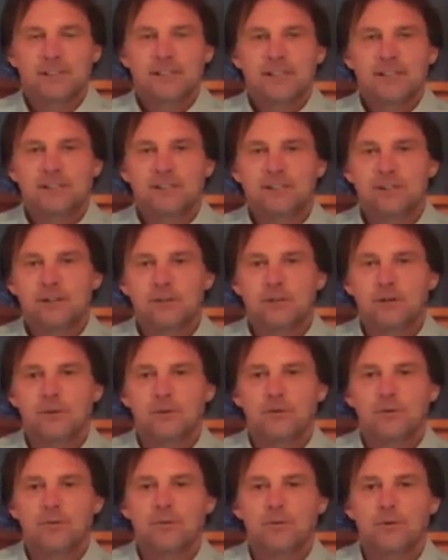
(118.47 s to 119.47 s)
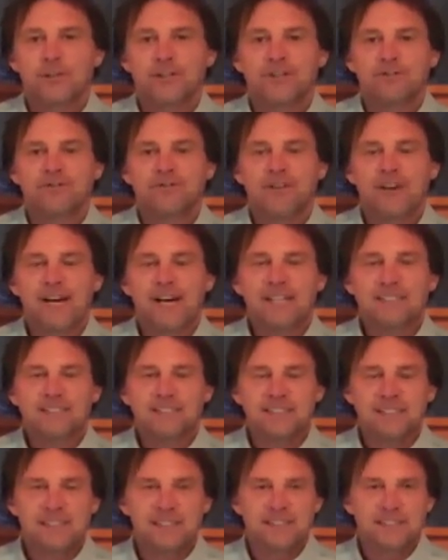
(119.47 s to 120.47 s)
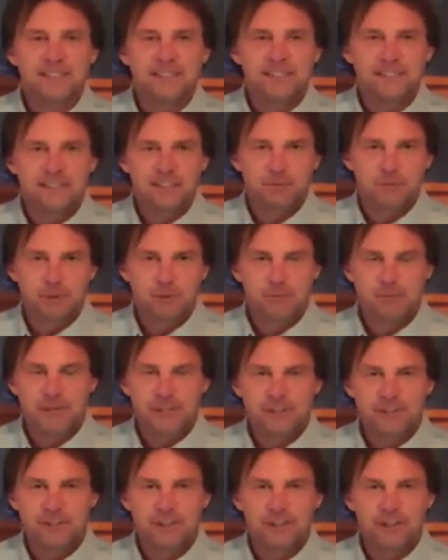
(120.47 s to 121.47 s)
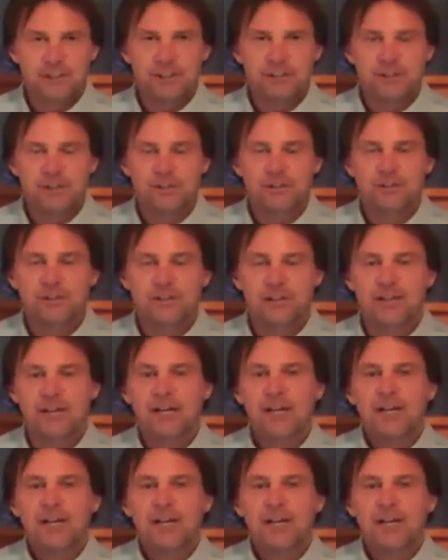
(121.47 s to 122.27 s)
So when you're fasting, these things can be measured in your urine.